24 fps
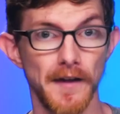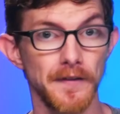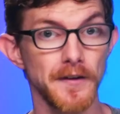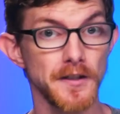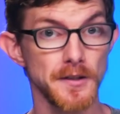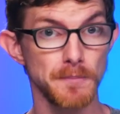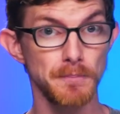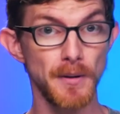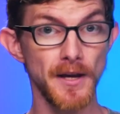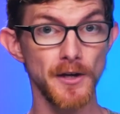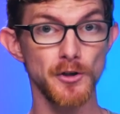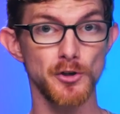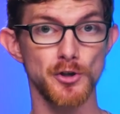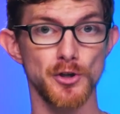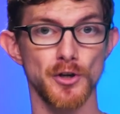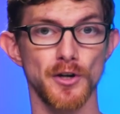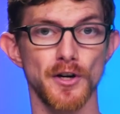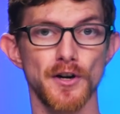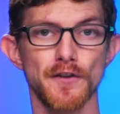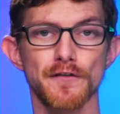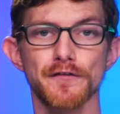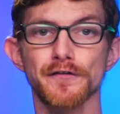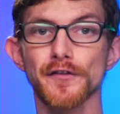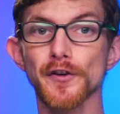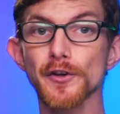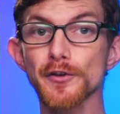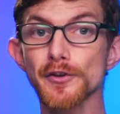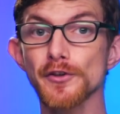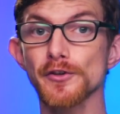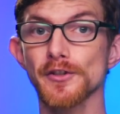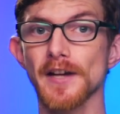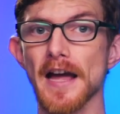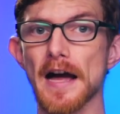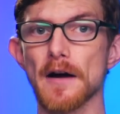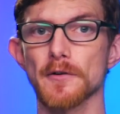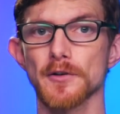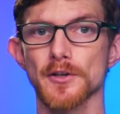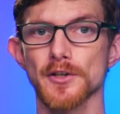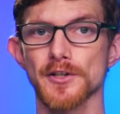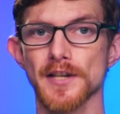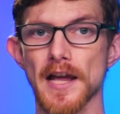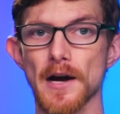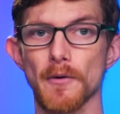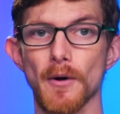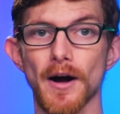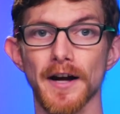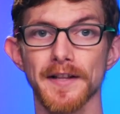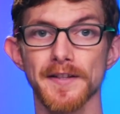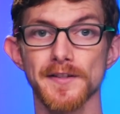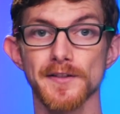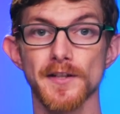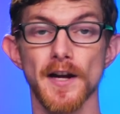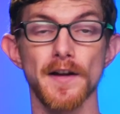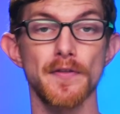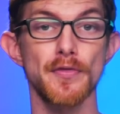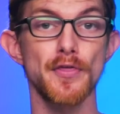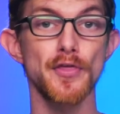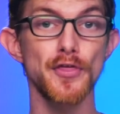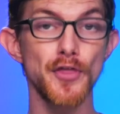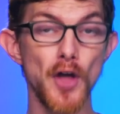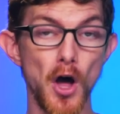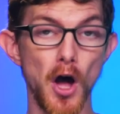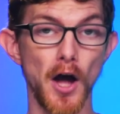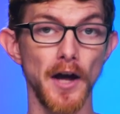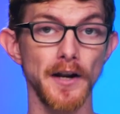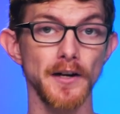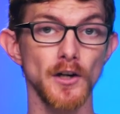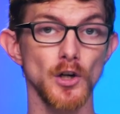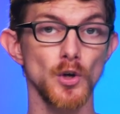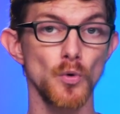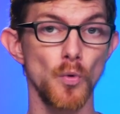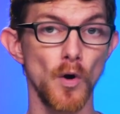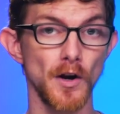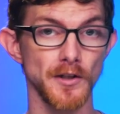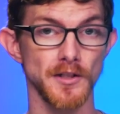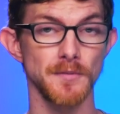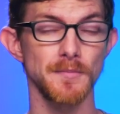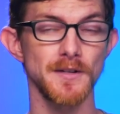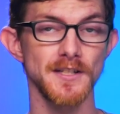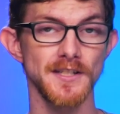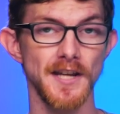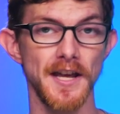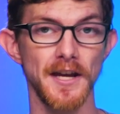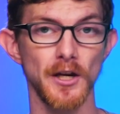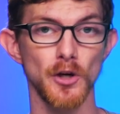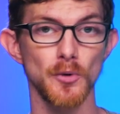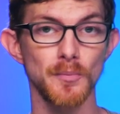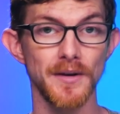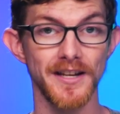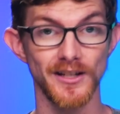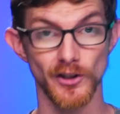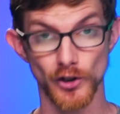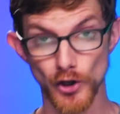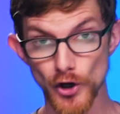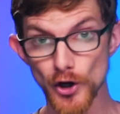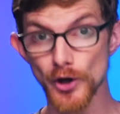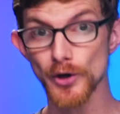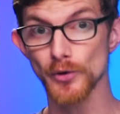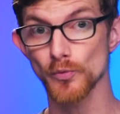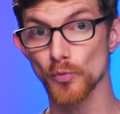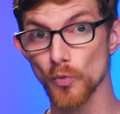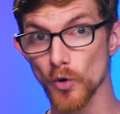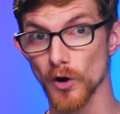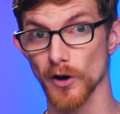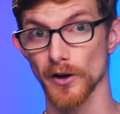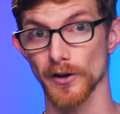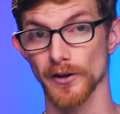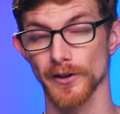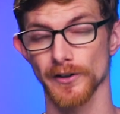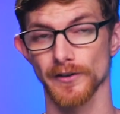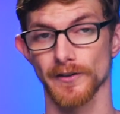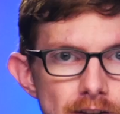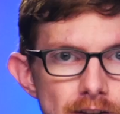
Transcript: And this picture further counters how Einstein thought quantum entanglement could work.